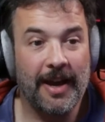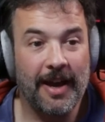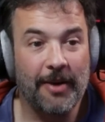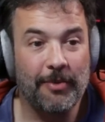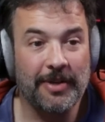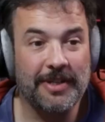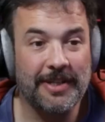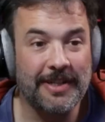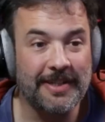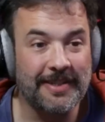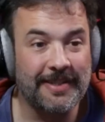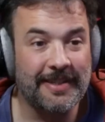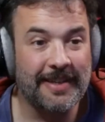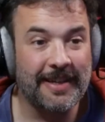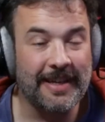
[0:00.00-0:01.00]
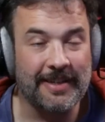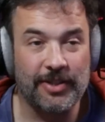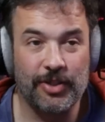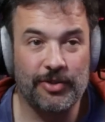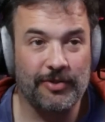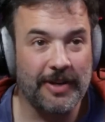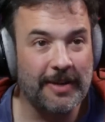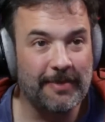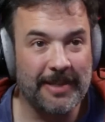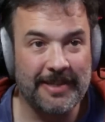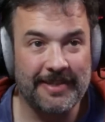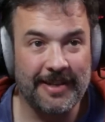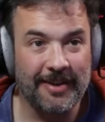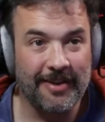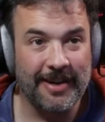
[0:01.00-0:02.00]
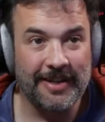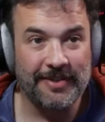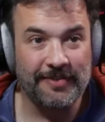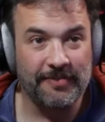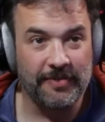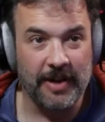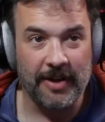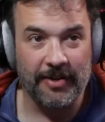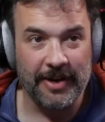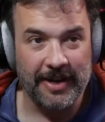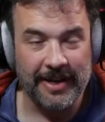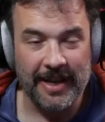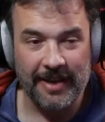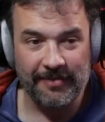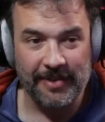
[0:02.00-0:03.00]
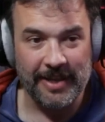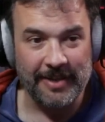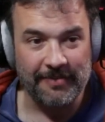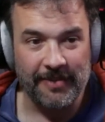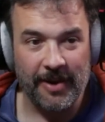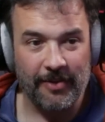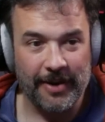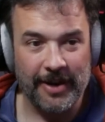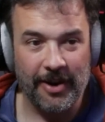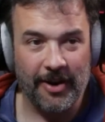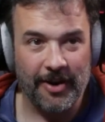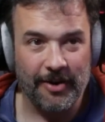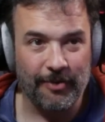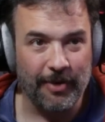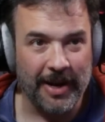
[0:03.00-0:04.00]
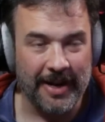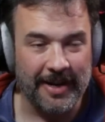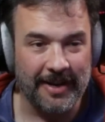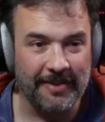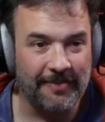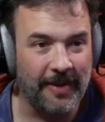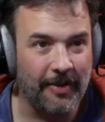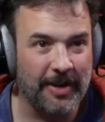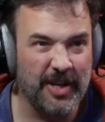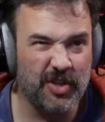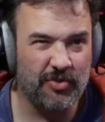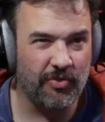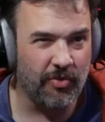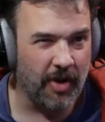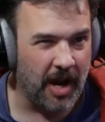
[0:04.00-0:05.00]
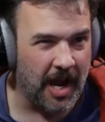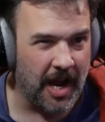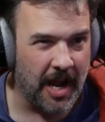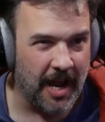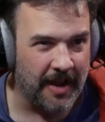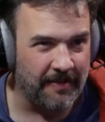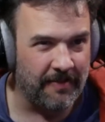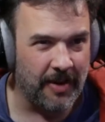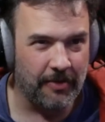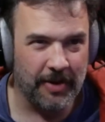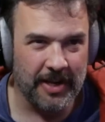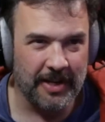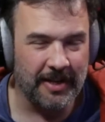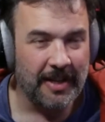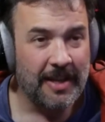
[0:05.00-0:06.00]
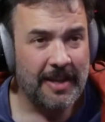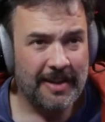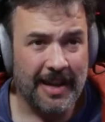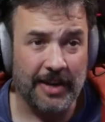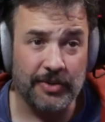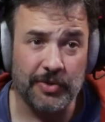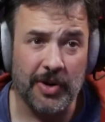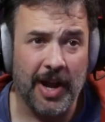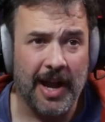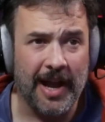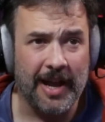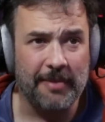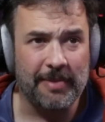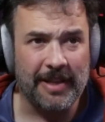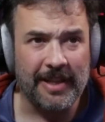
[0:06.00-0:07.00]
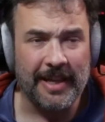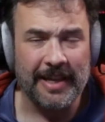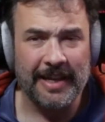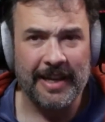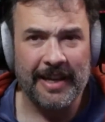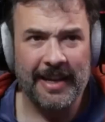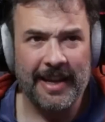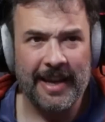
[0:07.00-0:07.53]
which is extremely serious, very heavy, very R-rated, very dry, not dry, but like,